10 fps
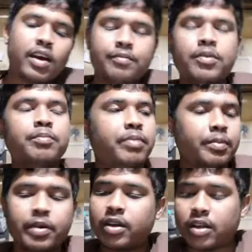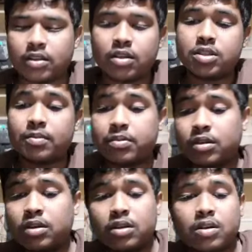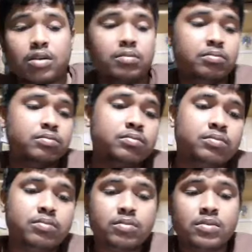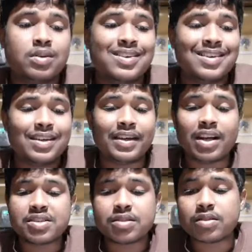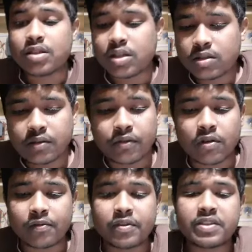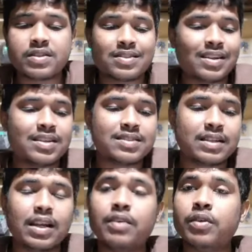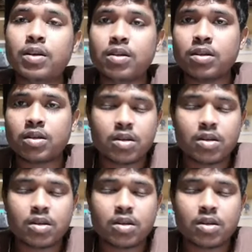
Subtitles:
I've been preparing the chapter Elasticity from physics class 11.